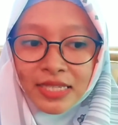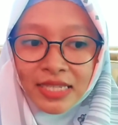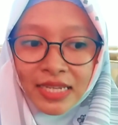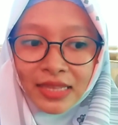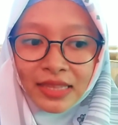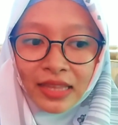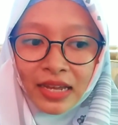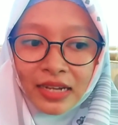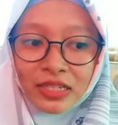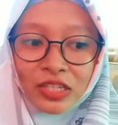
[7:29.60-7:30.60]
she
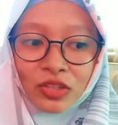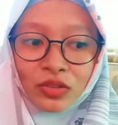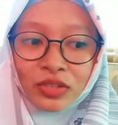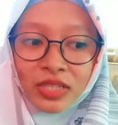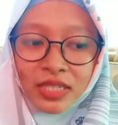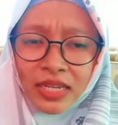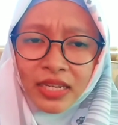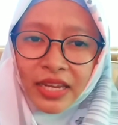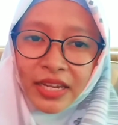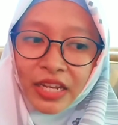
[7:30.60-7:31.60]
tends to
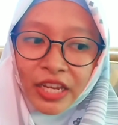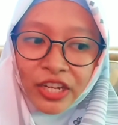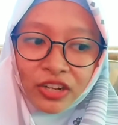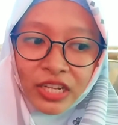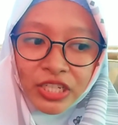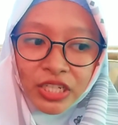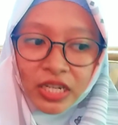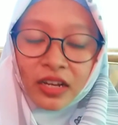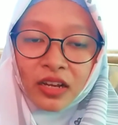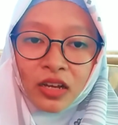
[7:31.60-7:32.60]
think in
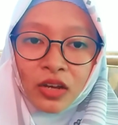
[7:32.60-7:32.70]
Indonesia.